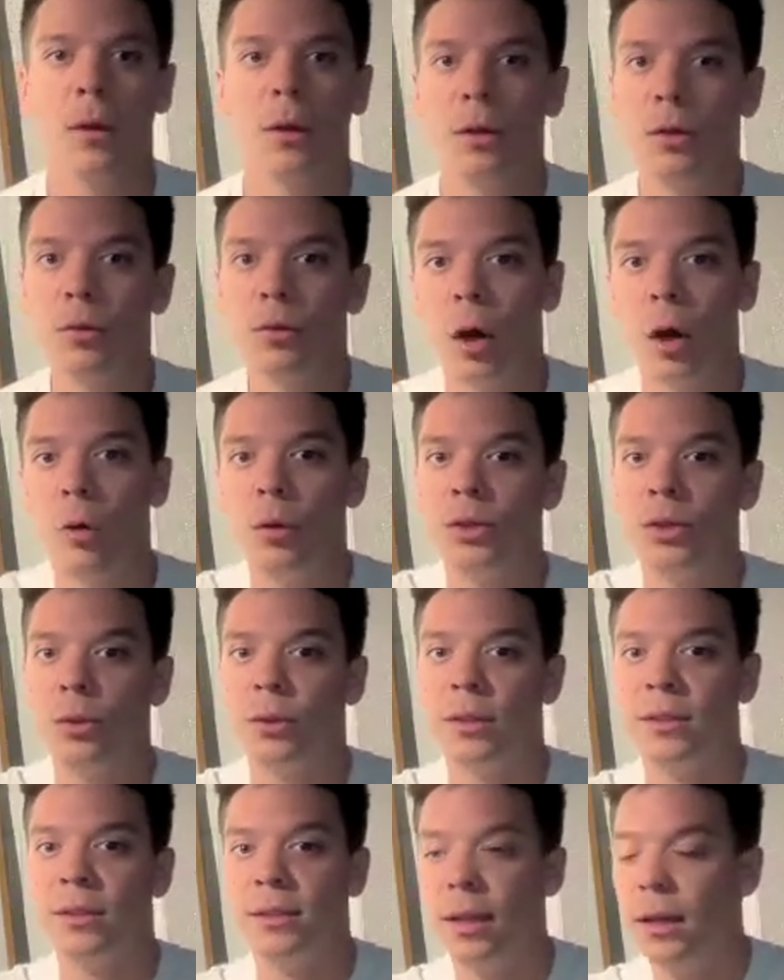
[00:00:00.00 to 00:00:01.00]
You go into
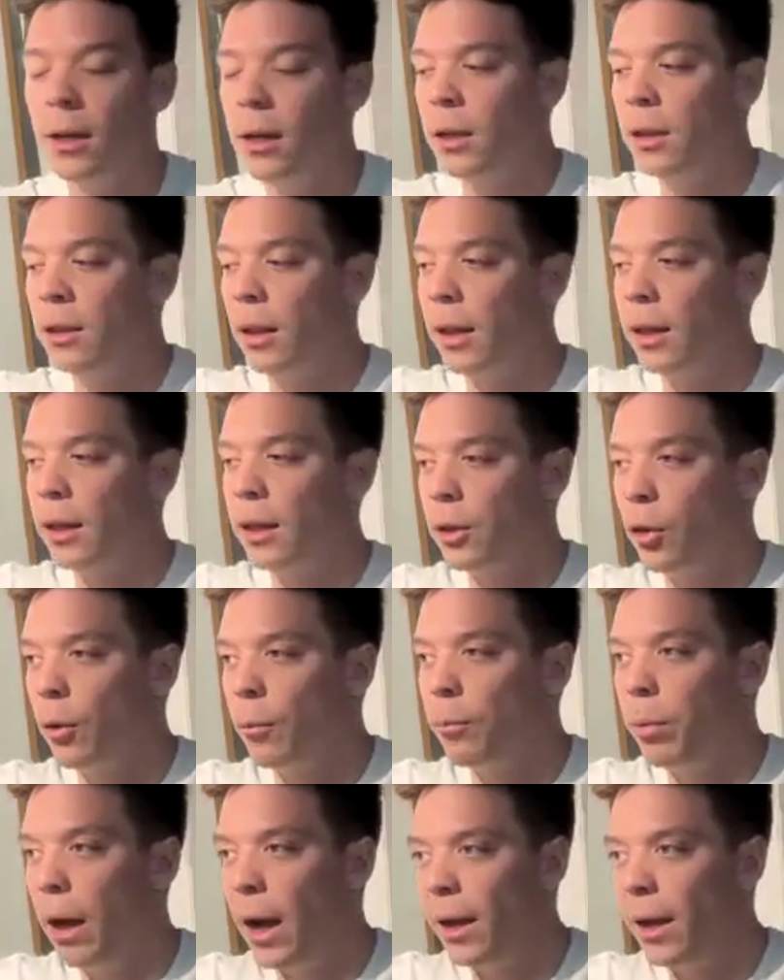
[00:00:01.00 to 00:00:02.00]
it, like
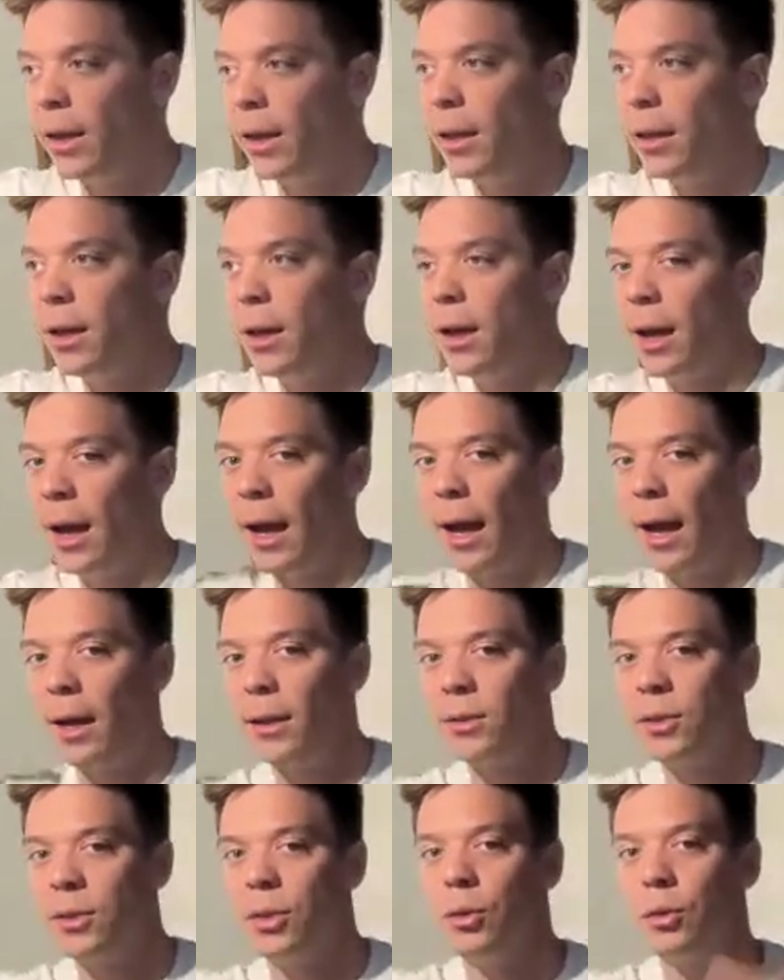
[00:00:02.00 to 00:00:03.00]
your body
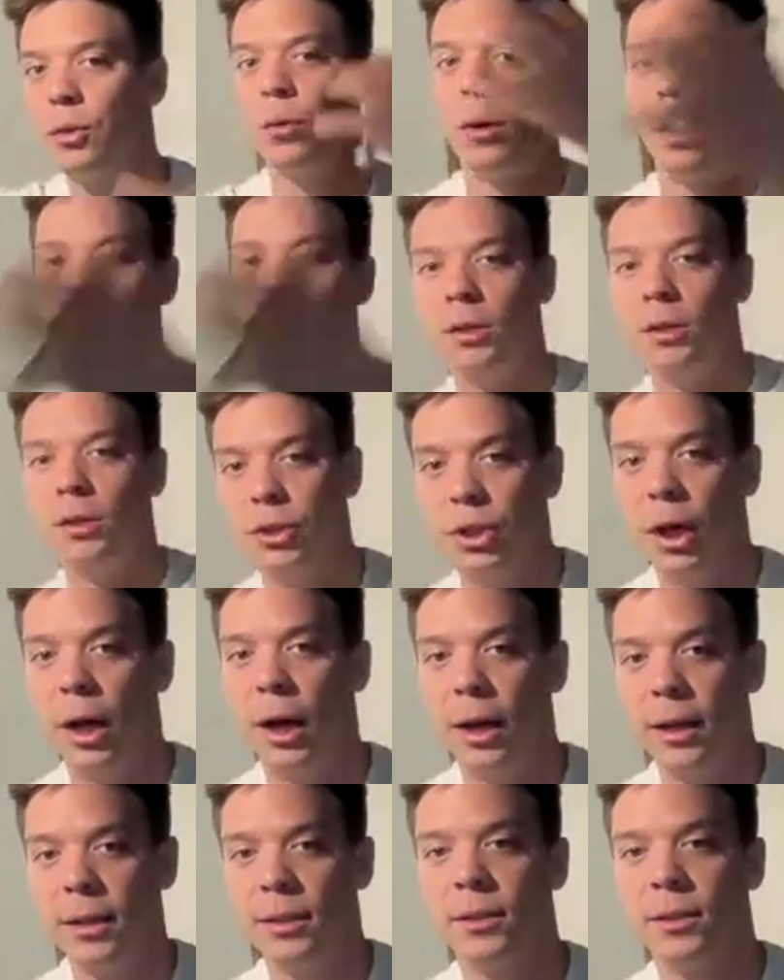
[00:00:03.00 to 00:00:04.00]
has to
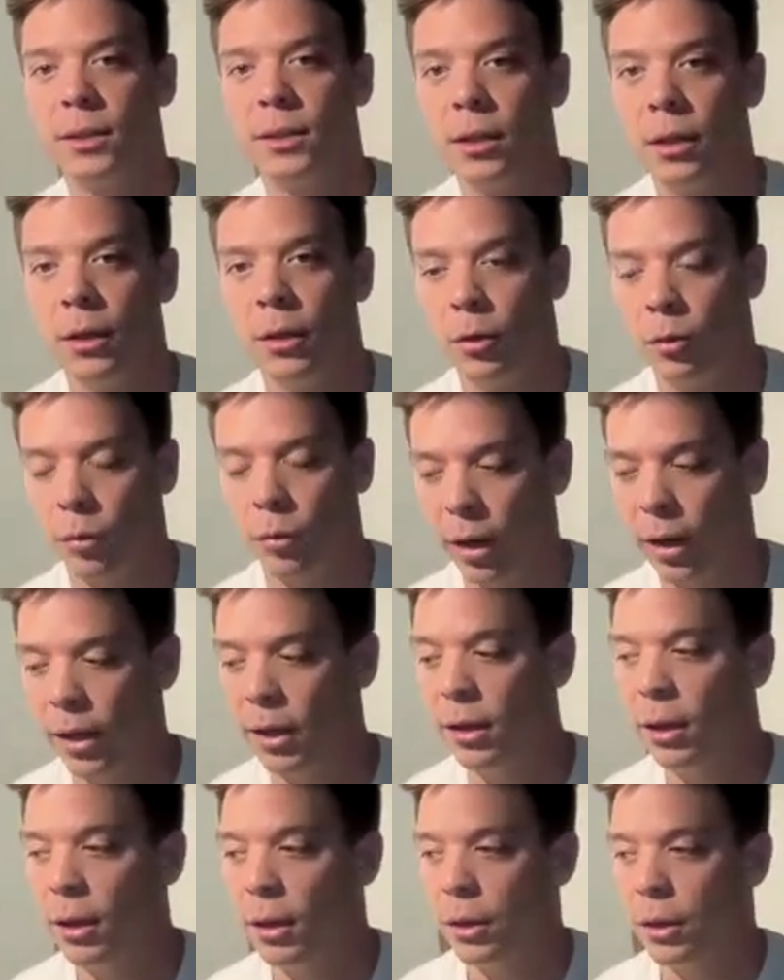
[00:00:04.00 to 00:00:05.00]
adjust,
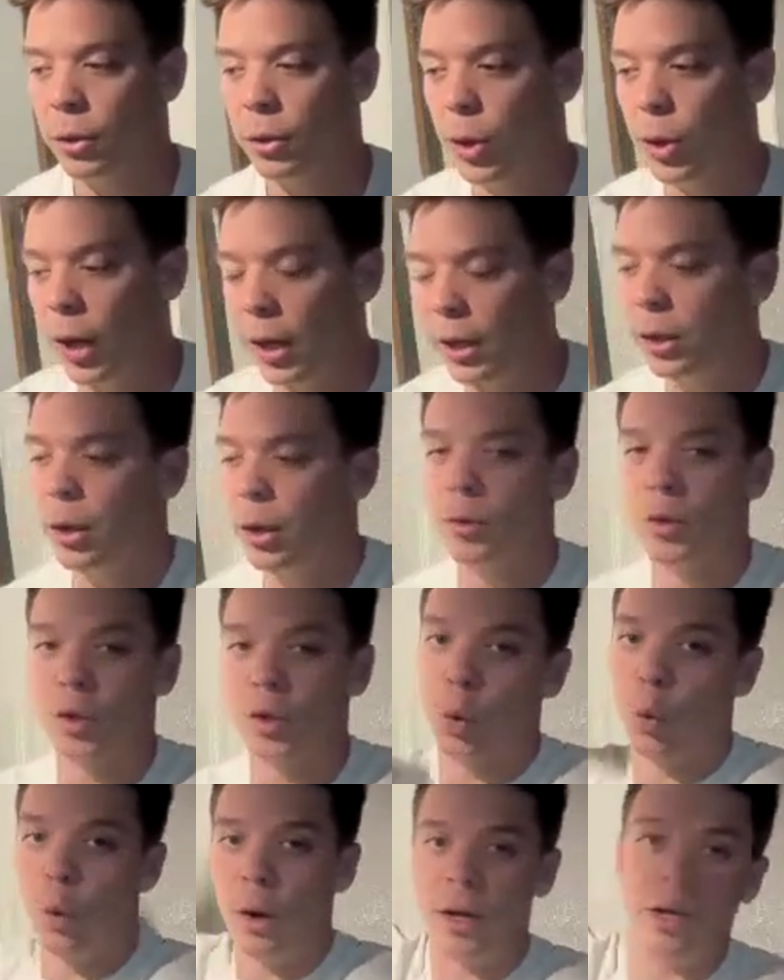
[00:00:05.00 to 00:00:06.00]
right? You're trying to go
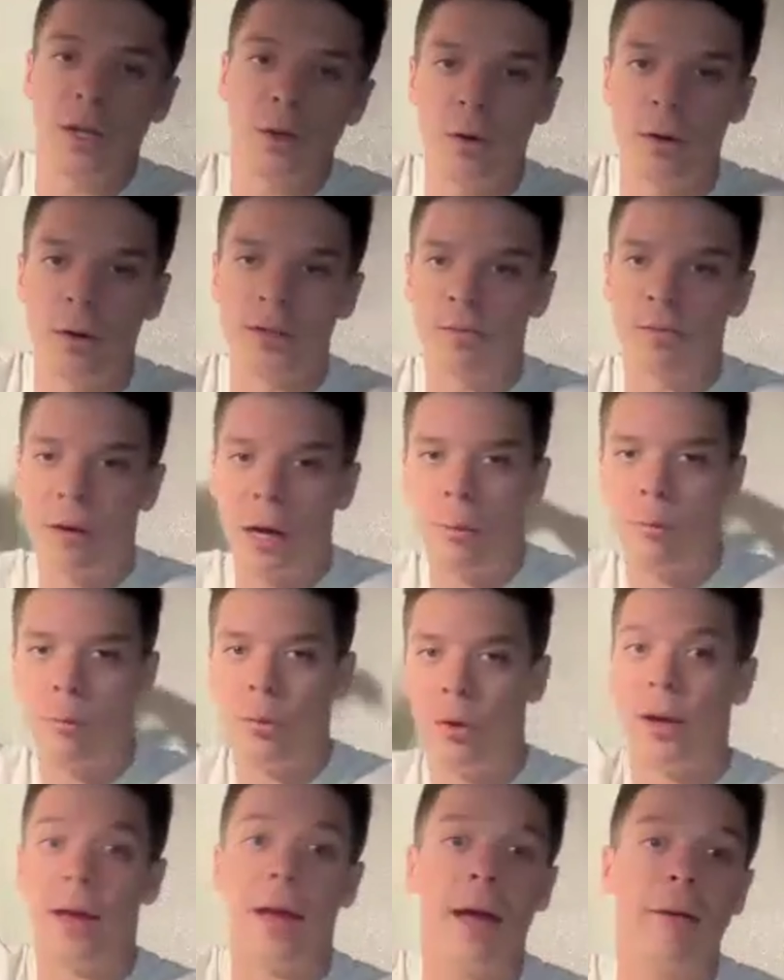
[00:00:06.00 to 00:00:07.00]
20 units of
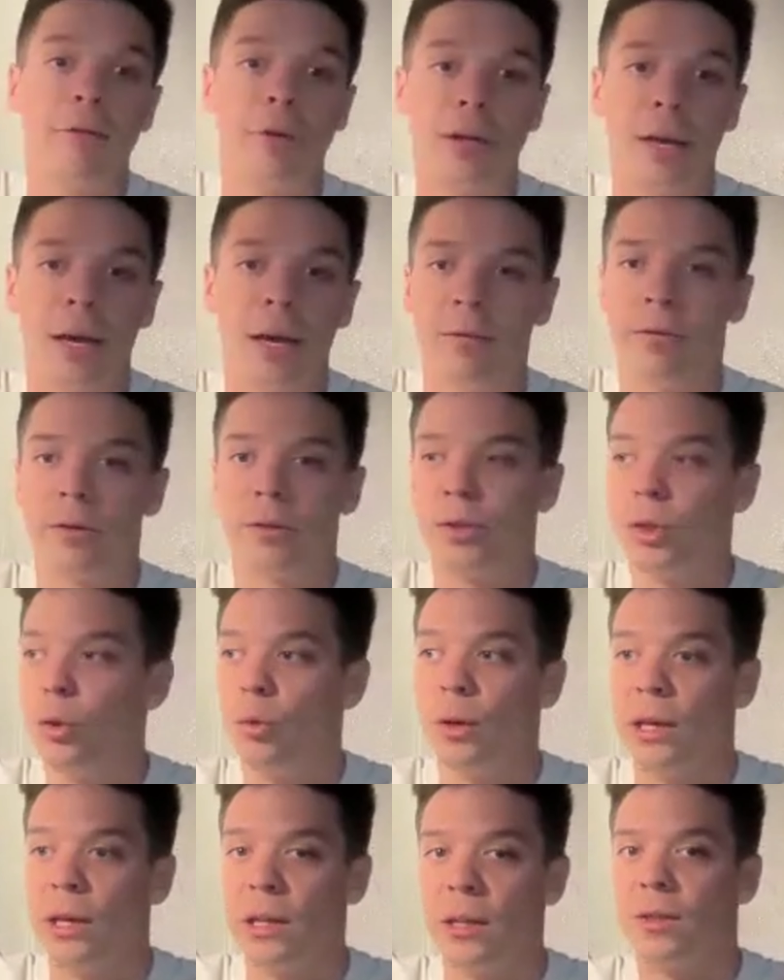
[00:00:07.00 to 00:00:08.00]
output every day for
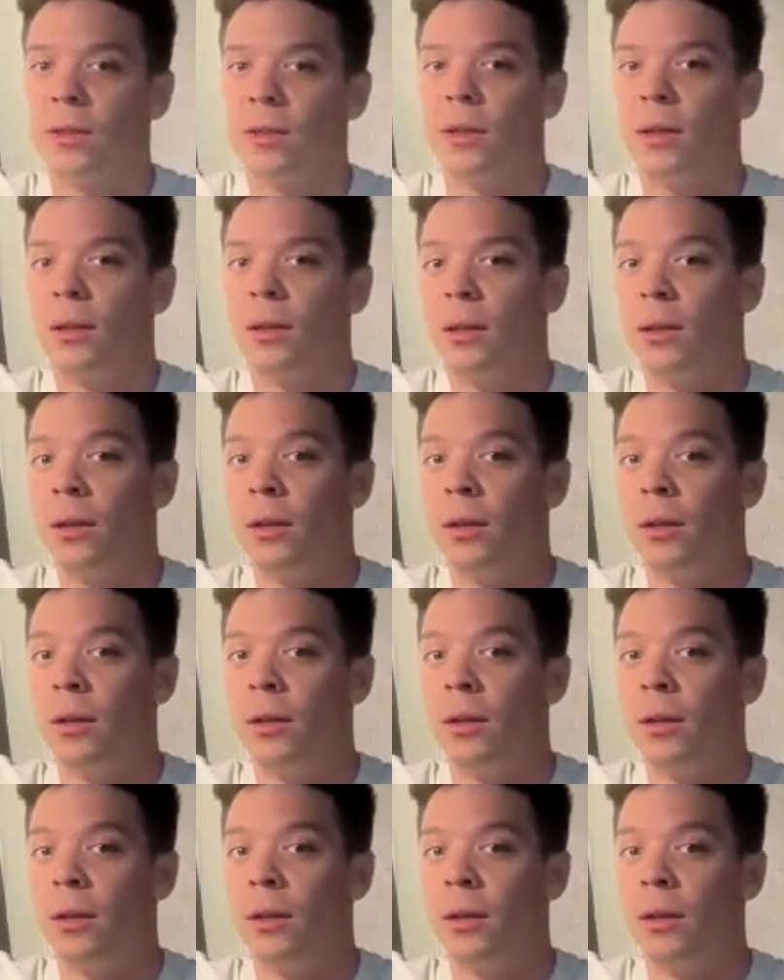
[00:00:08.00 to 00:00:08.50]
2 weeks.